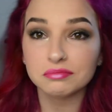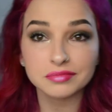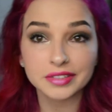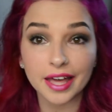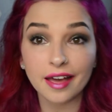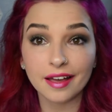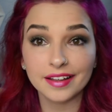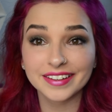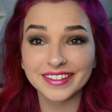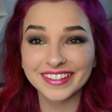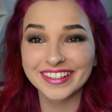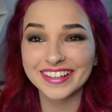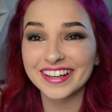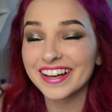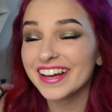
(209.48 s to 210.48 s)
yeah,
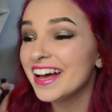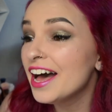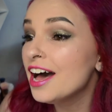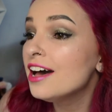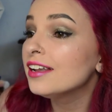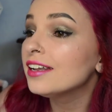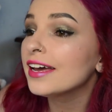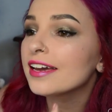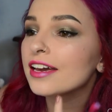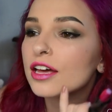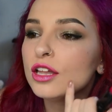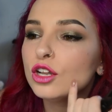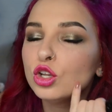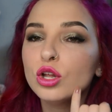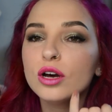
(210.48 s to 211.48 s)
like,
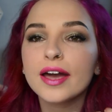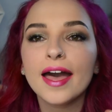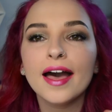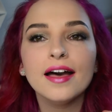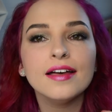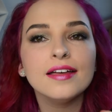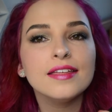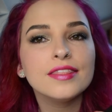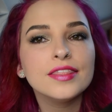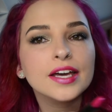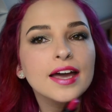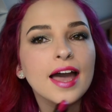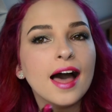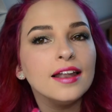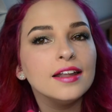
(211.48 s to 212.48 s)
look how the
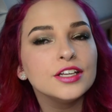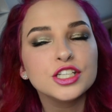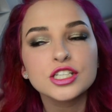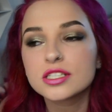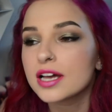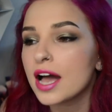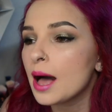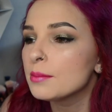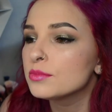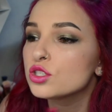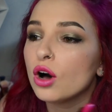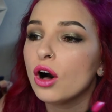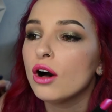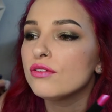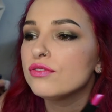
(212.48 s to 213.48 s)
color just comes
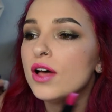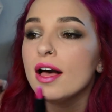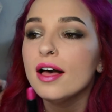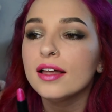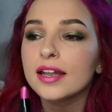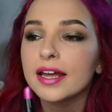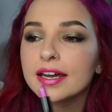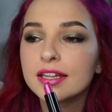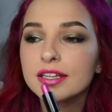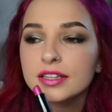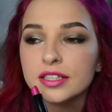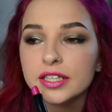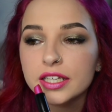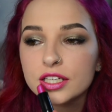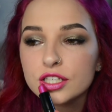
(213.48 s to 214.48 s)
off. Like,
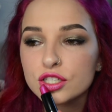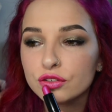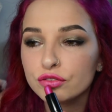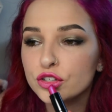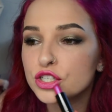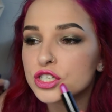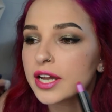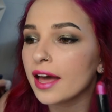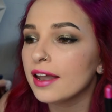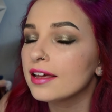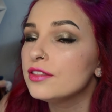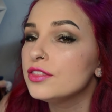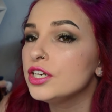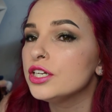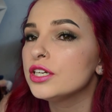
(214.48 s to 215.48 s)
there is the fuchsia color,
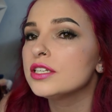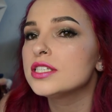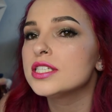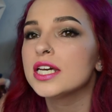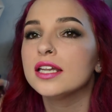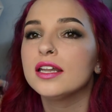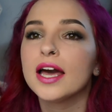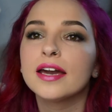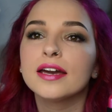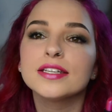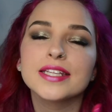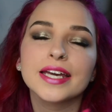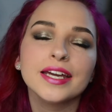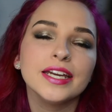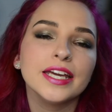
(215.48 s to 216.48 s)
and then you can see, like,
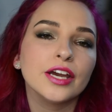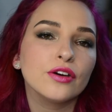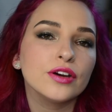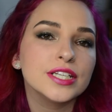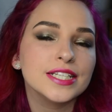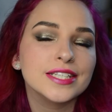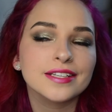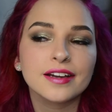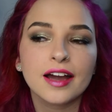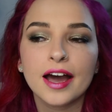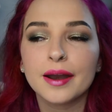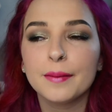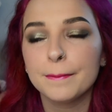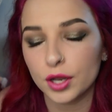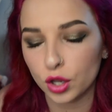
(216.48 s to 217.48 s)
it's like an iridescent
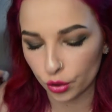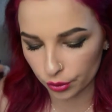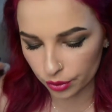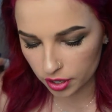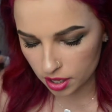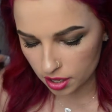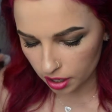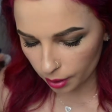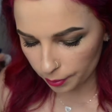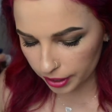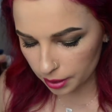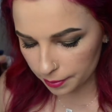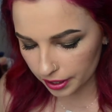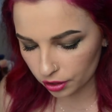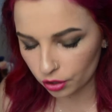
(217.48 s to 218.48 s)
kind of blue. Bring
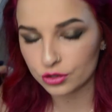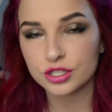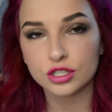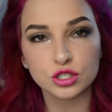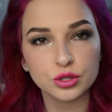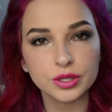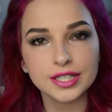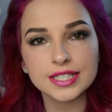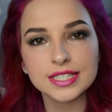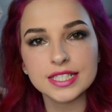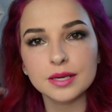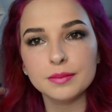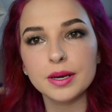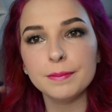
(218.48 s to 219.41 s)
it a bit closer so you can see it